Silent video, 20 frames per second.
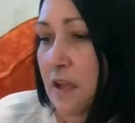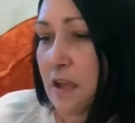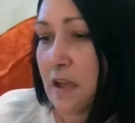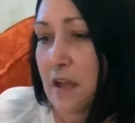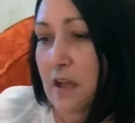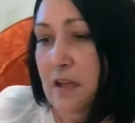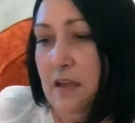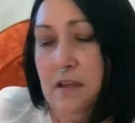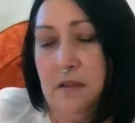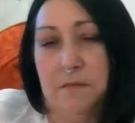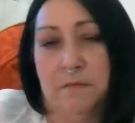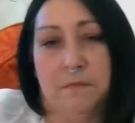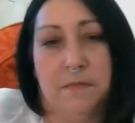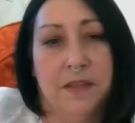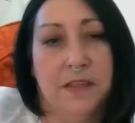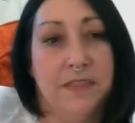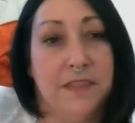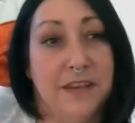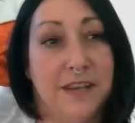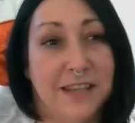
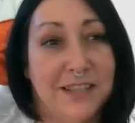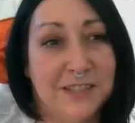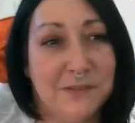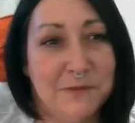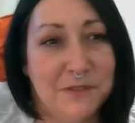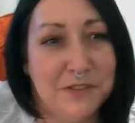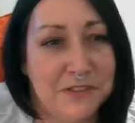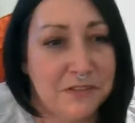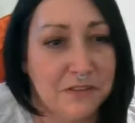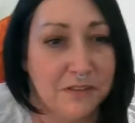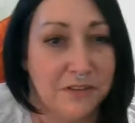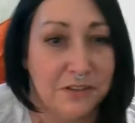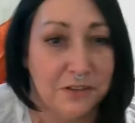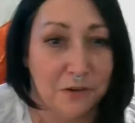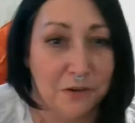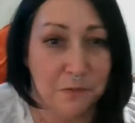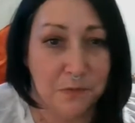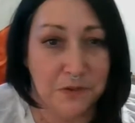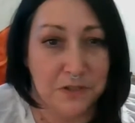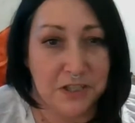The next ones are in
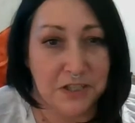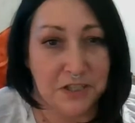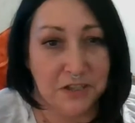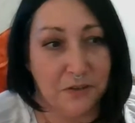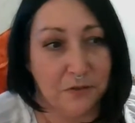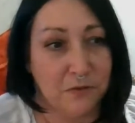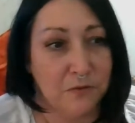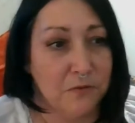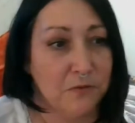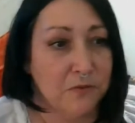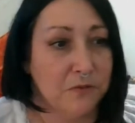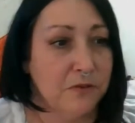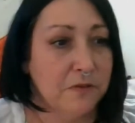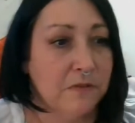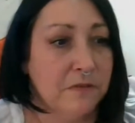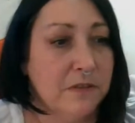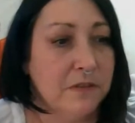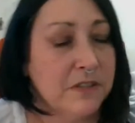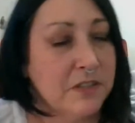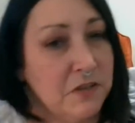no particular order.
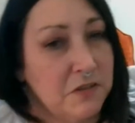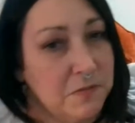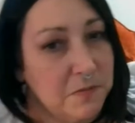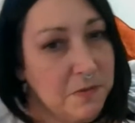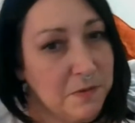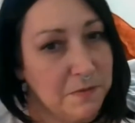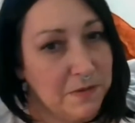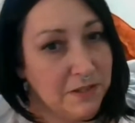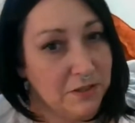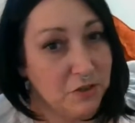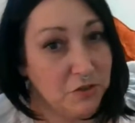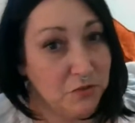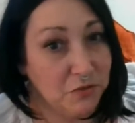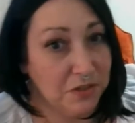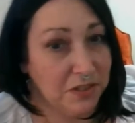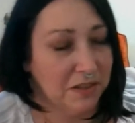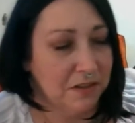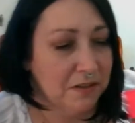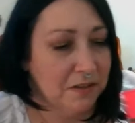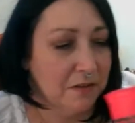Excuse me, I'm going to get a
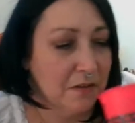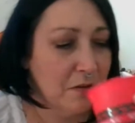drink.